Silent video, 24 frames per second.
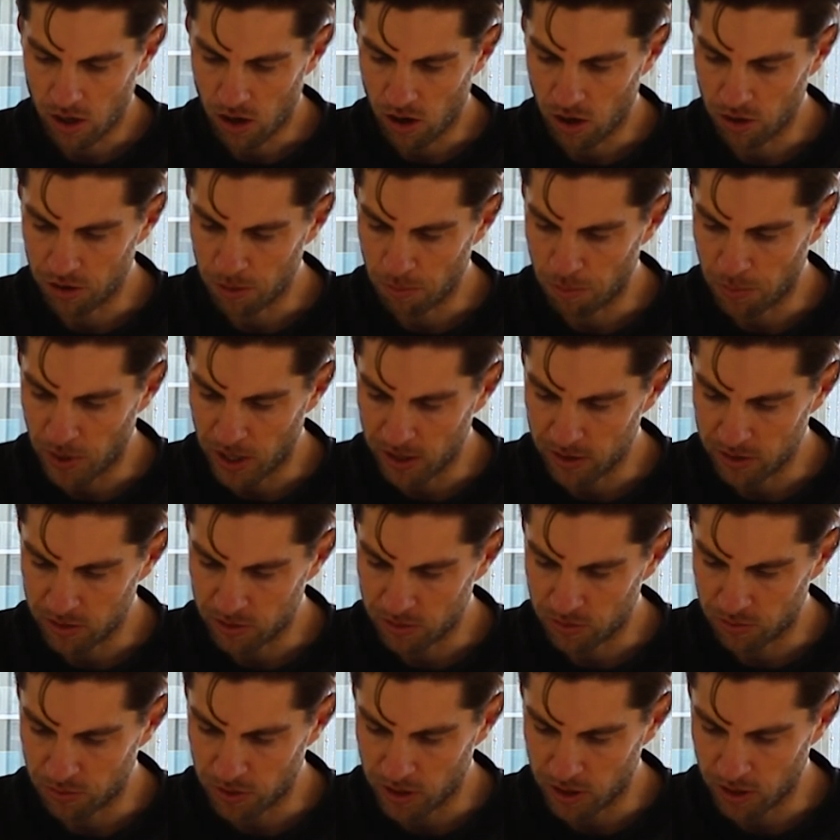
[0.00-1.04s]
All the
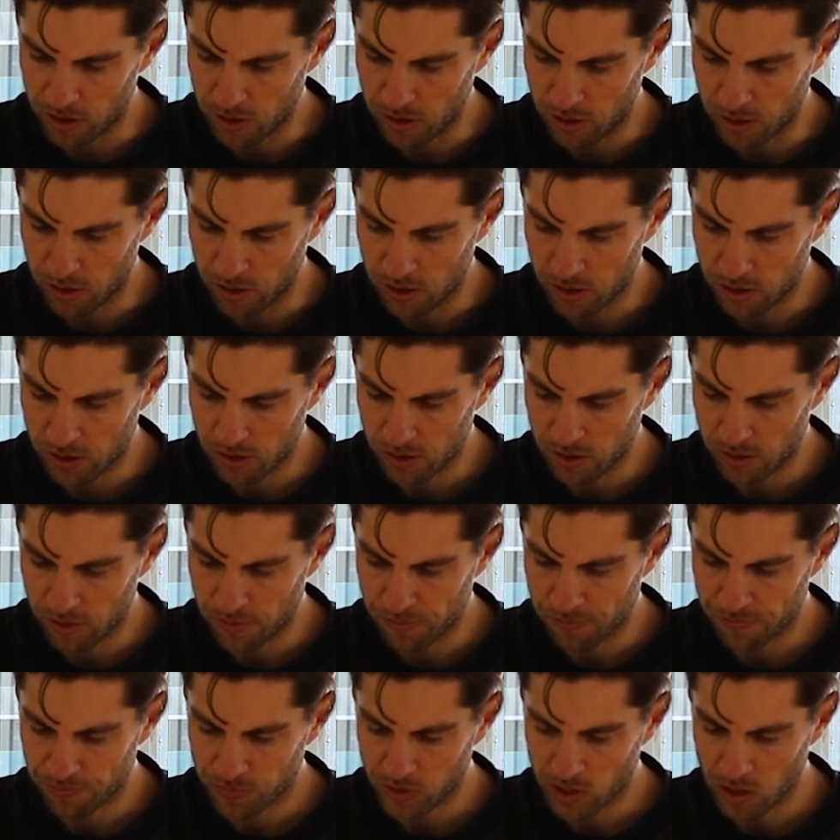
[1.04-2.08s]
buttons feel
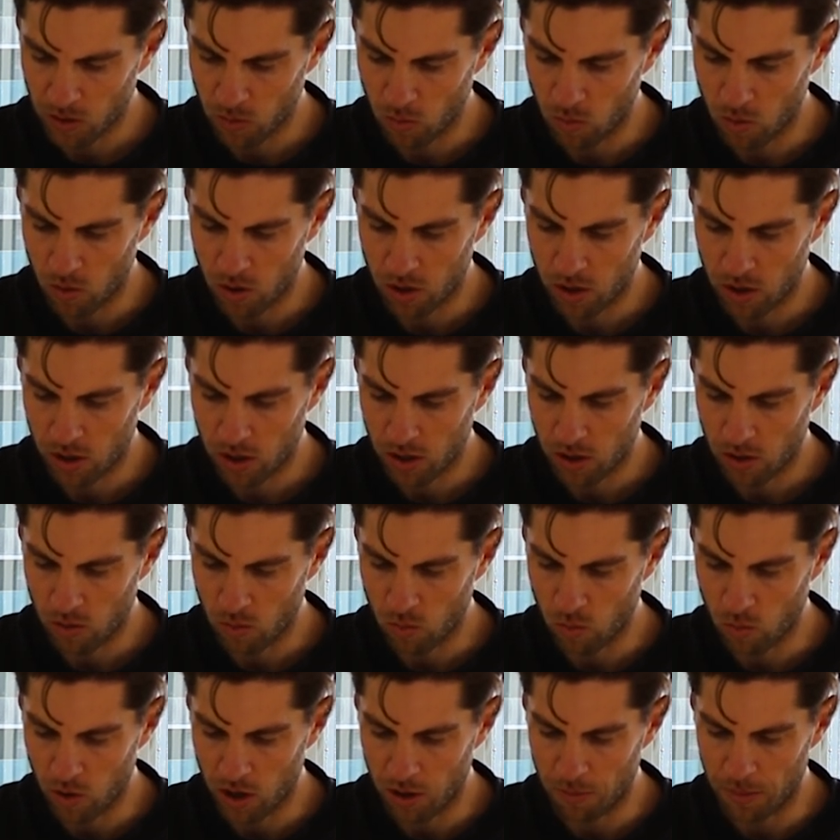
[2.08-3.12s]

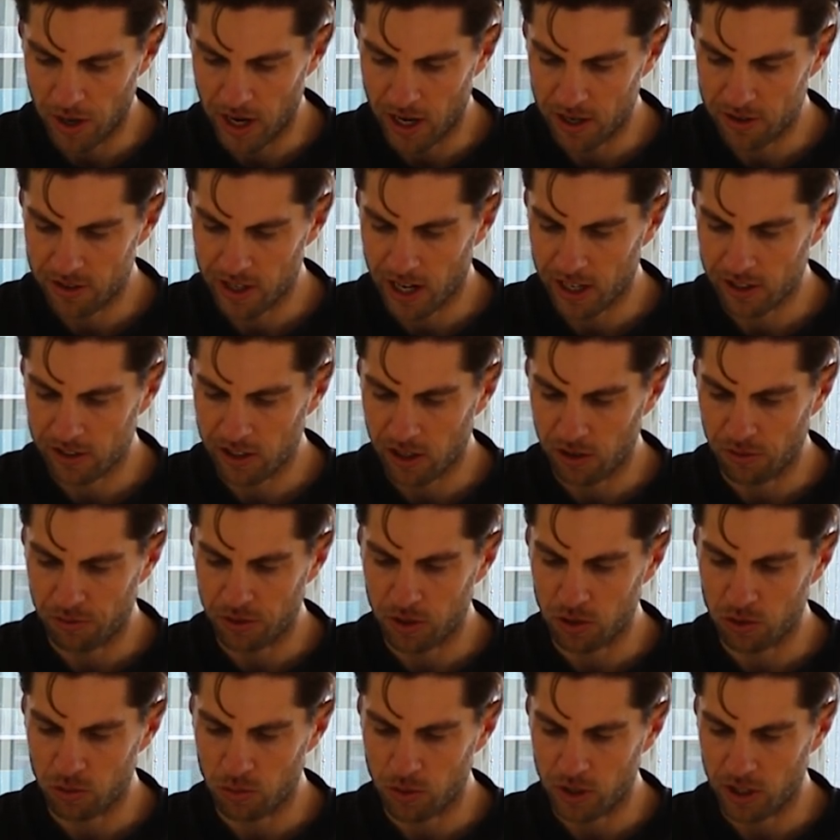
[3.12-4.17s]
well made, tactile
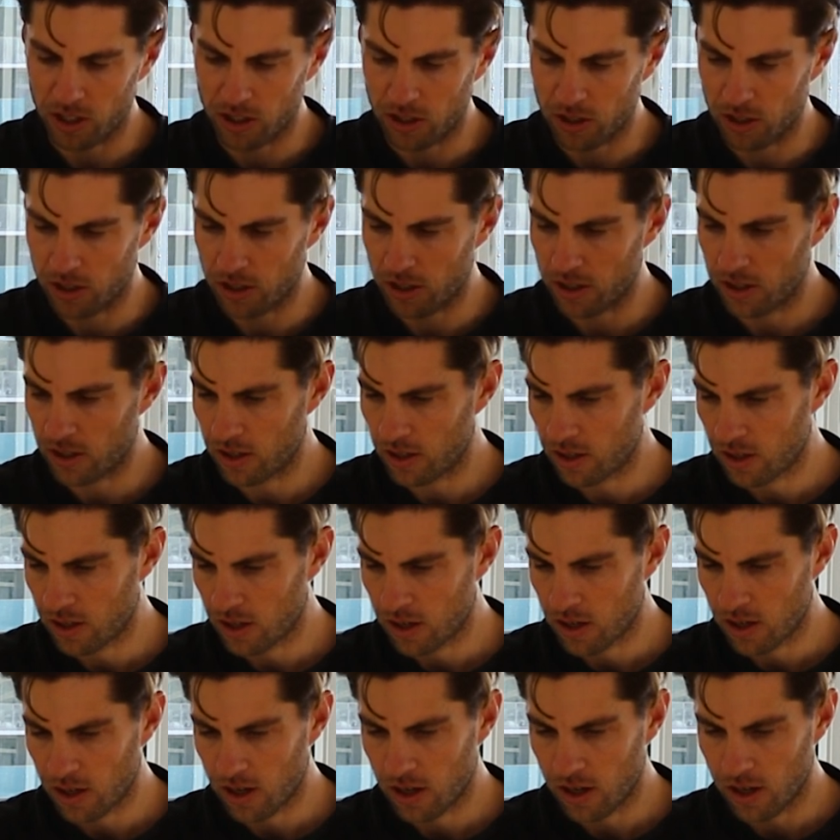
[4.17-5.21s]
feels really good.
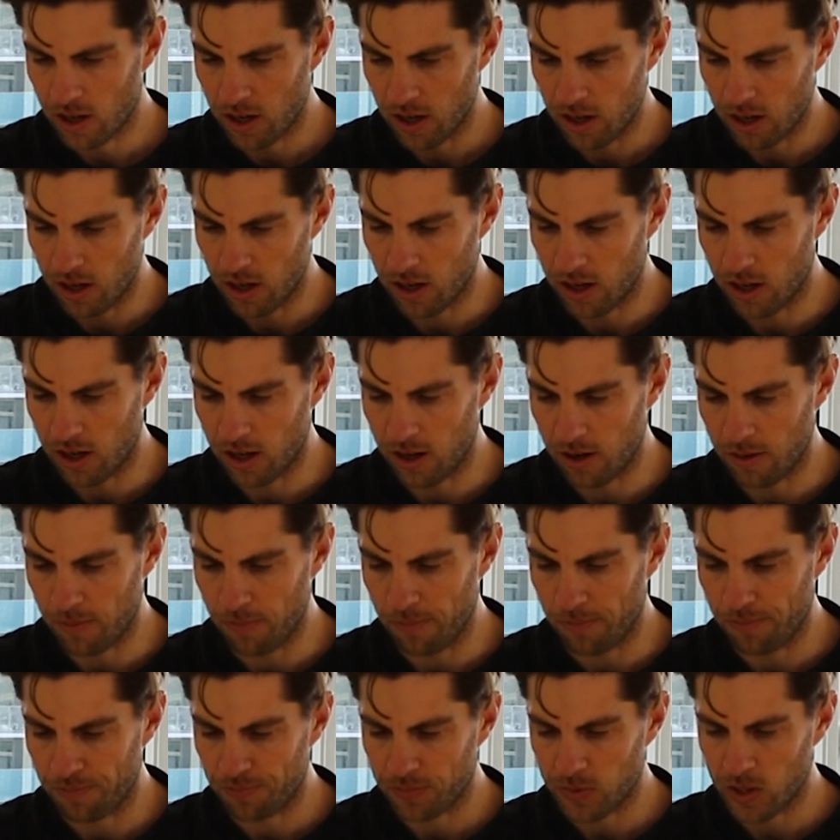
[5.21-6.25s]

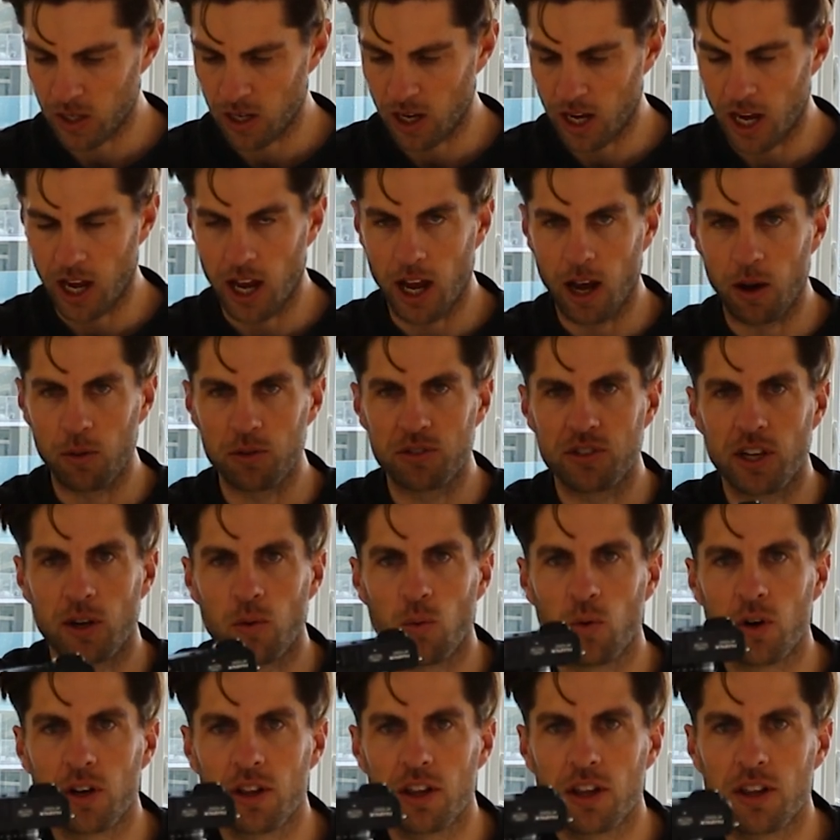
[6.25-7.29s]
I would say
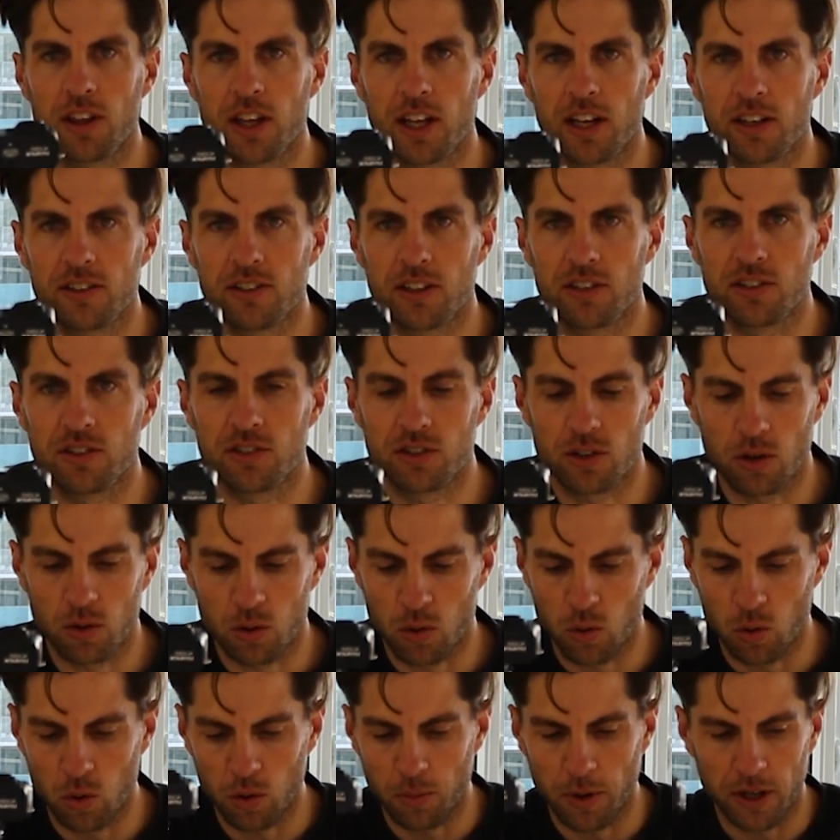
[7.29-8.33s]
one of the things that's so
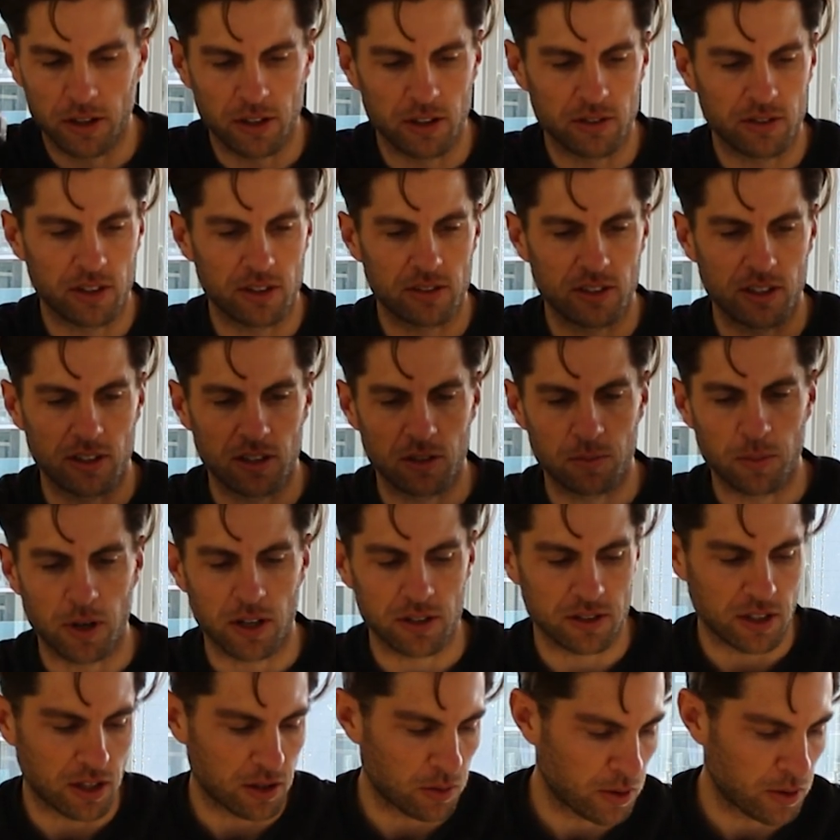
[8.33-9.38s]
cool about this, let's get this box out of